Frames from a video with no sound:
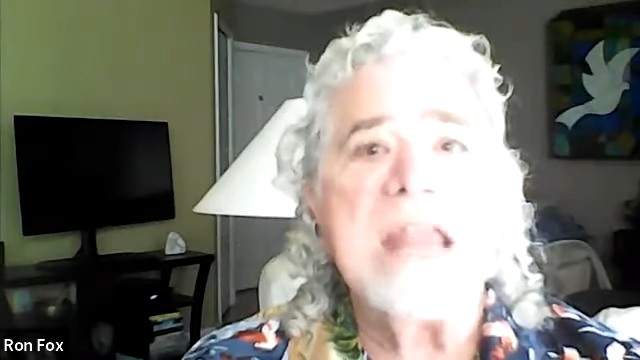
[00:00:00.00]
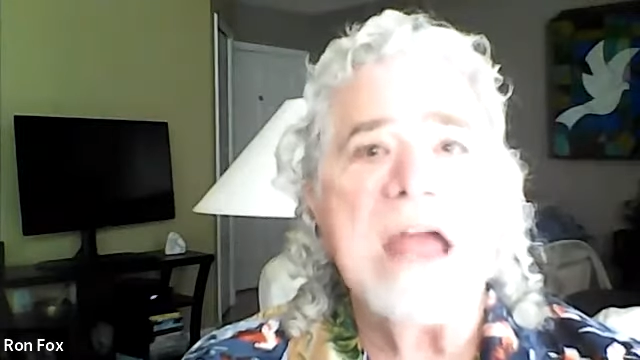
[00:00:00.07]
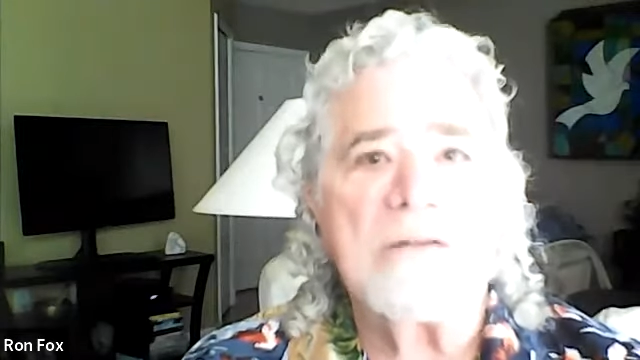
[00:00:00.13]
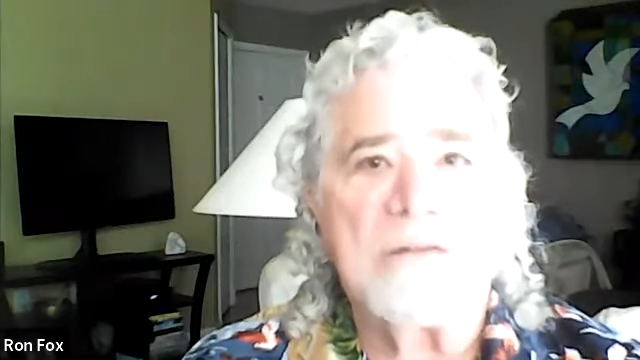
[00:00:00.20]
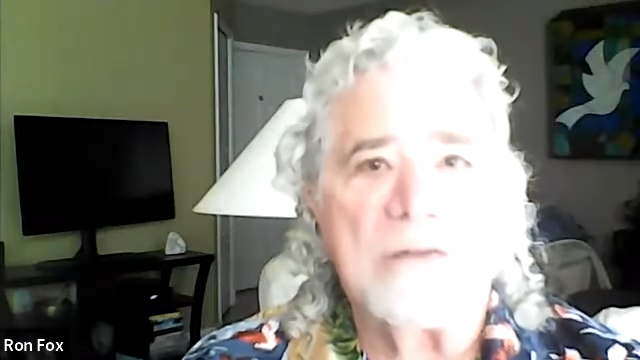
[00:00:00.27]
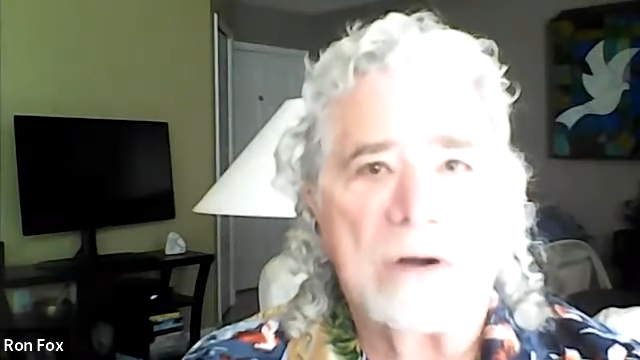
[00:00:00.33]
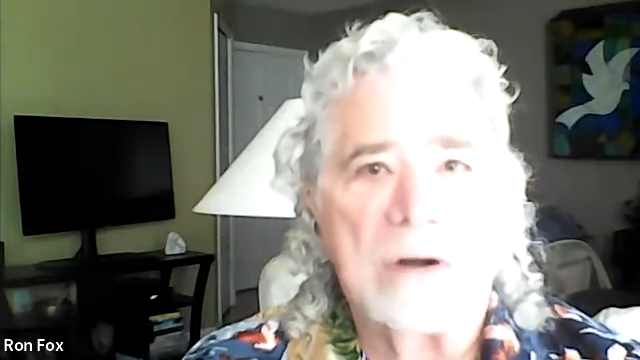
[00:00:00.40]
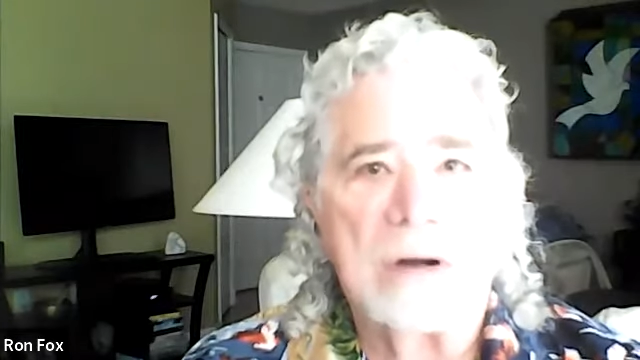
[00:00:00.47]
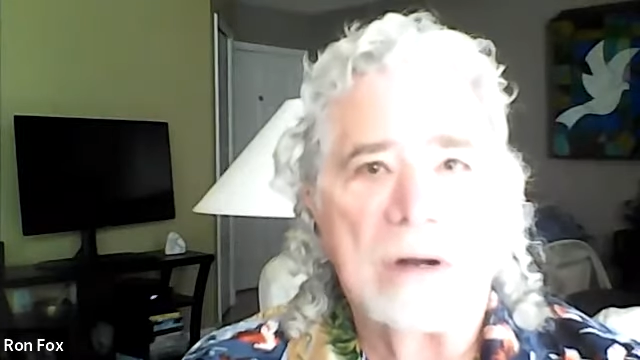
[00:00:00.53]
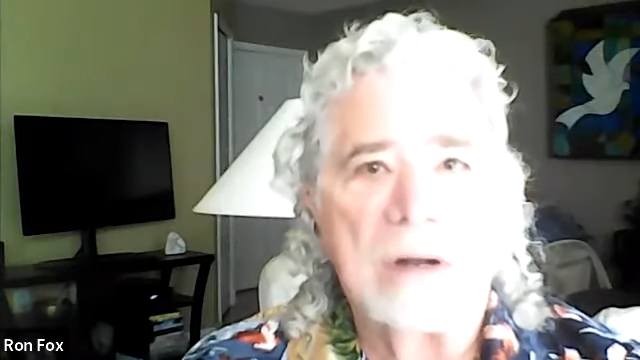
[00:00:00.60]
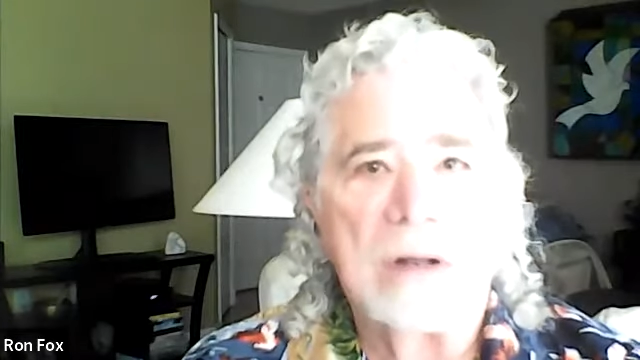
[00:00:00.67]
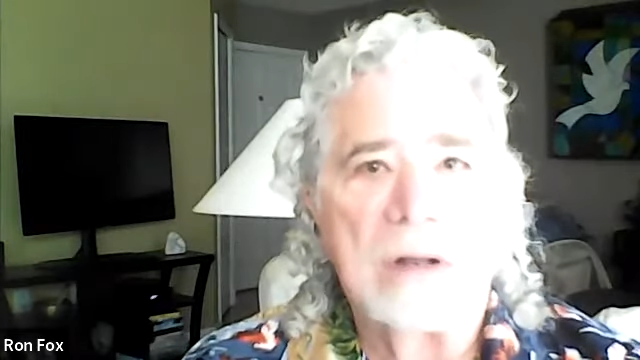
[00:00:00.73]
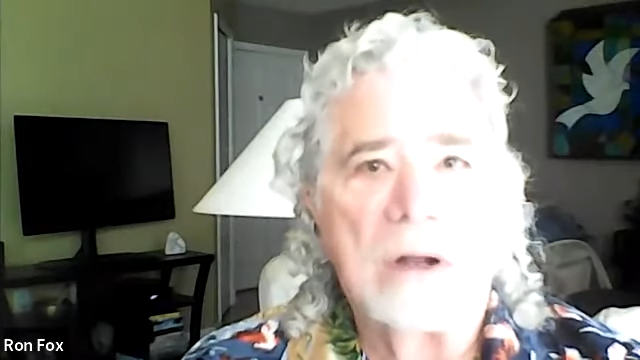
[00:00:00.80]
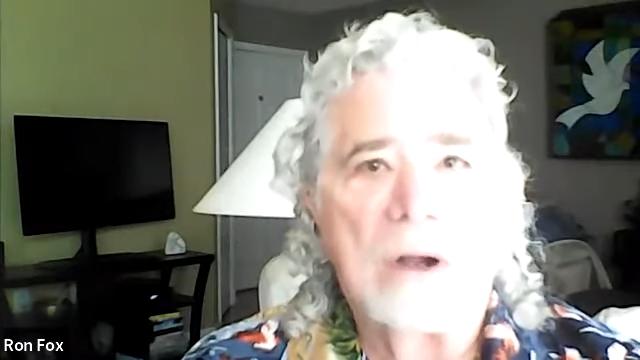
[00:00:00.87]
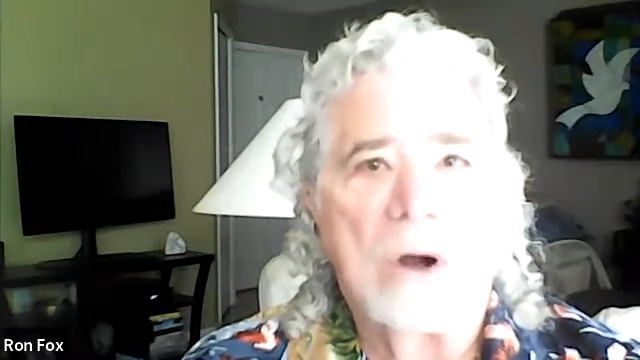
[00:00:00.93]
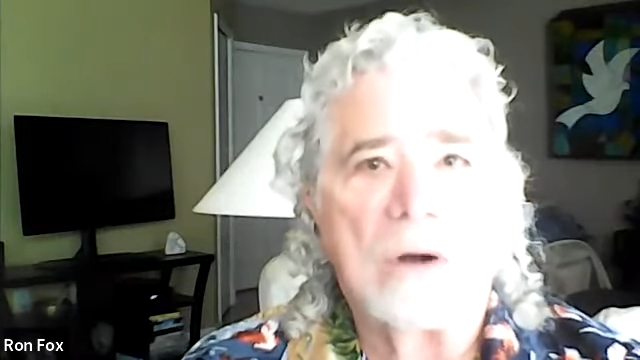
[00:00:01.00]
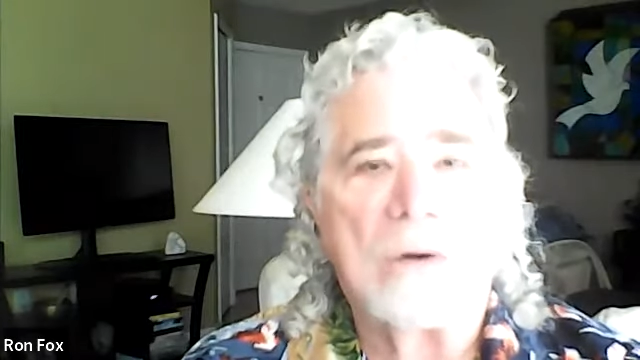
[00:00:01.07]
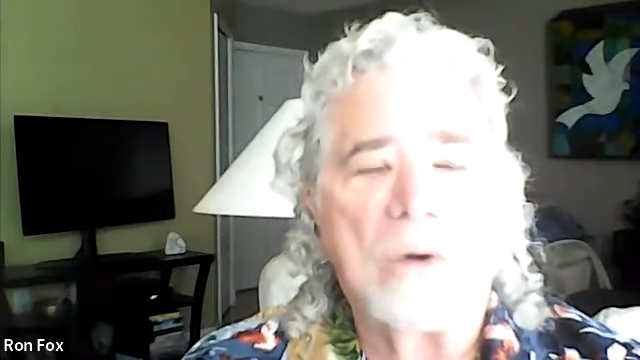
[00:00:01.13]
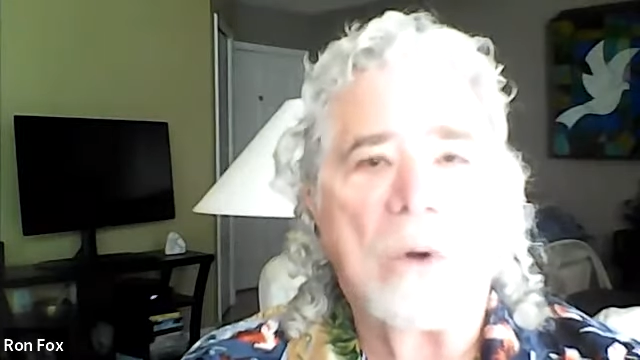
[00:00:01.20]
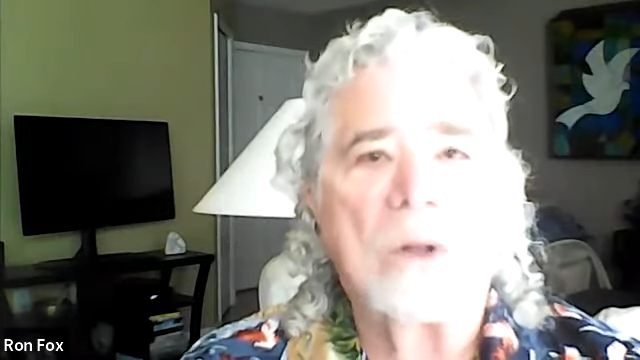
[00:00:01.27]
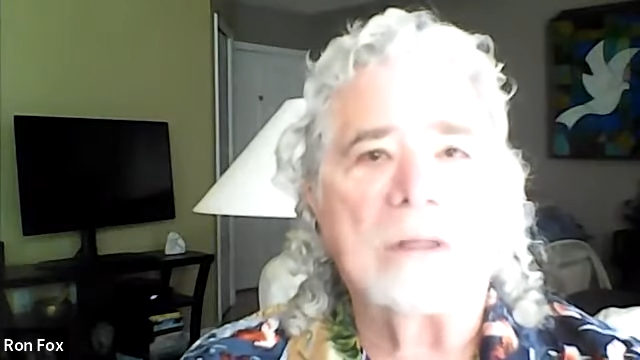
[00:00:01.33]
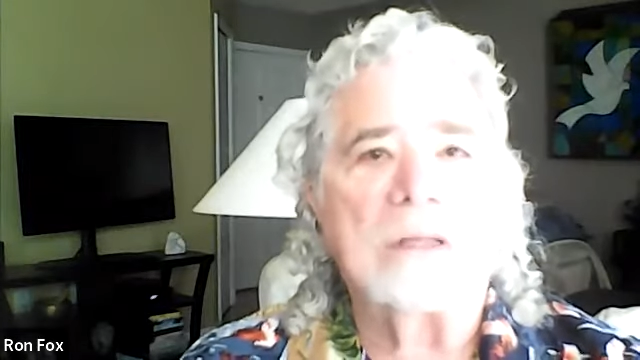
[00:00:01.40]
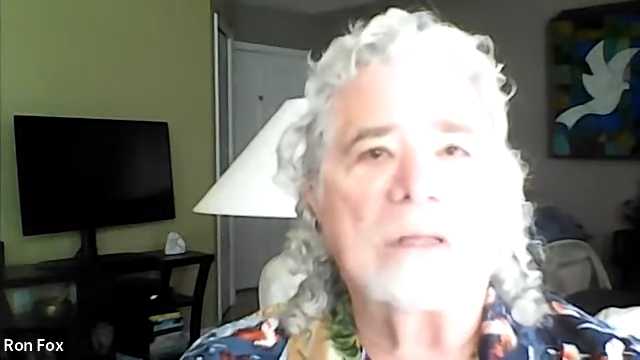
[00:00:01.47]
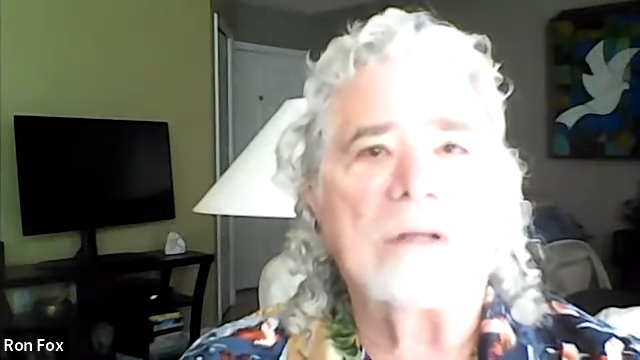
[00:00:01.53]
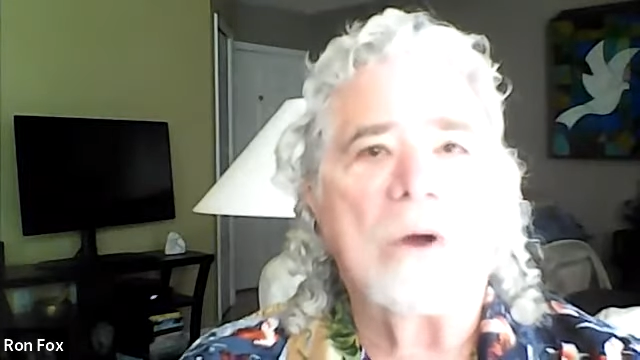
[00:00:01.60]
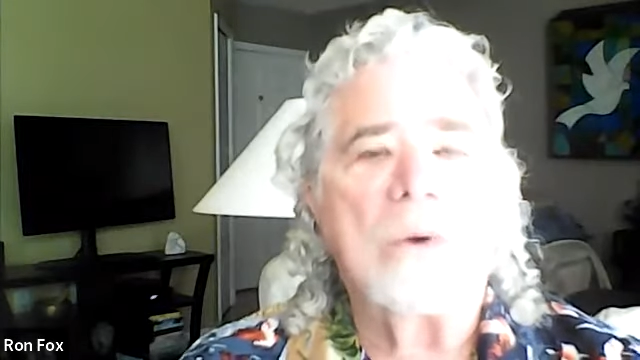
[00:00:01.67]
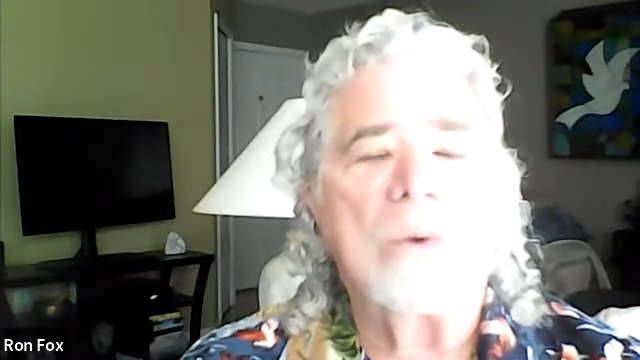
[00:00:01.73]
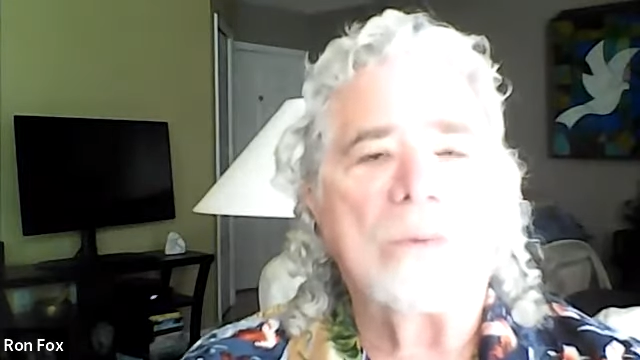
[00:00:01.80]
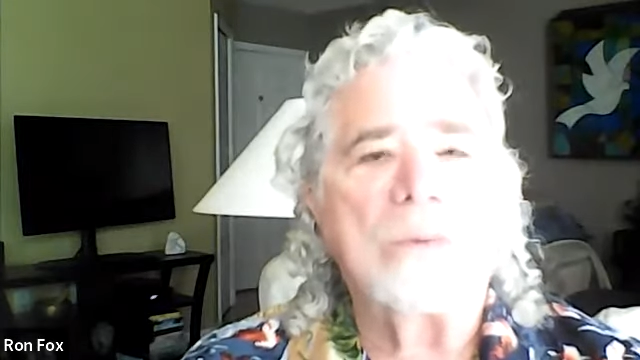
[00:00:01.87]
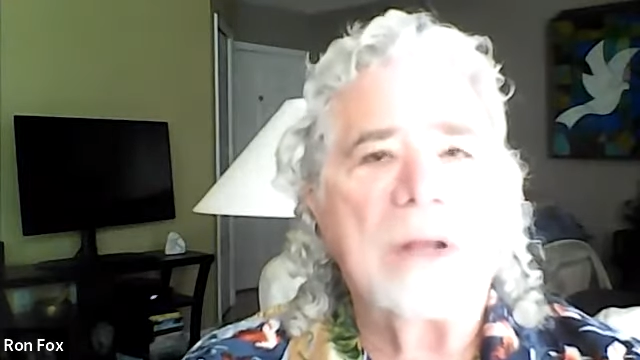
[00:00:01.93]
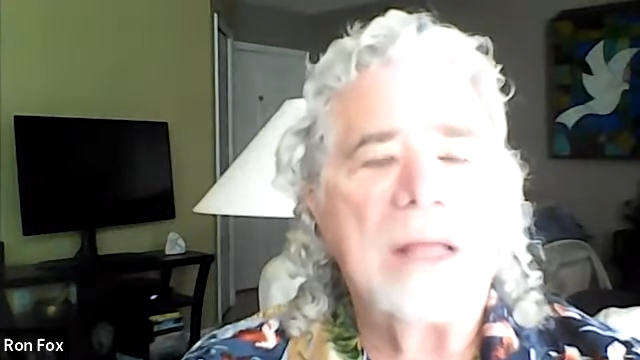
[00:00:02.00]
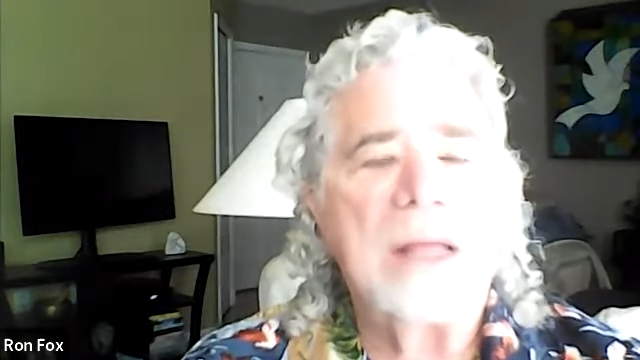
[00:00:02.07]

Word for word: never are all alone.